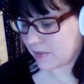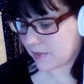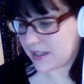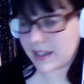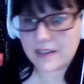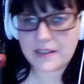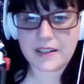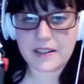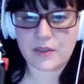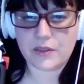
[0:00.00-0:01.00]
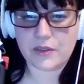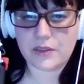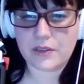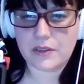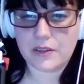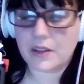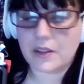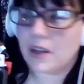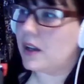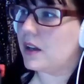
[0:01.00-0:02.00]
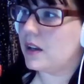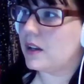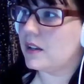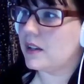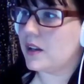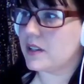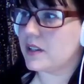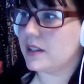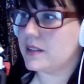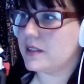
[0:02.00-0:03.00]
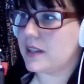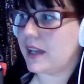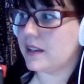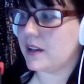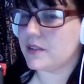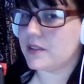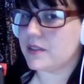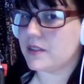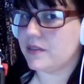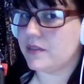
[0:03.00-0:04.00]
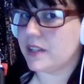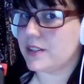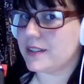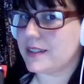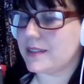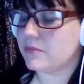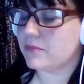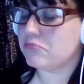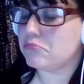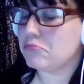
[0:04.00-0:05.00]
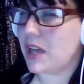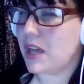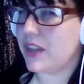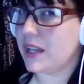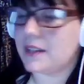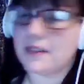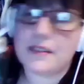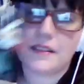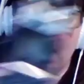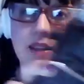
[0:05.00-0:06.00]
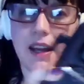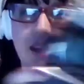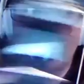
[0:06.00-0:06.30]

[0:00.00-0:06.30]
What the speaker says: think they use this on Ghost Hunters and Ghost Adventures, I think. So yeah,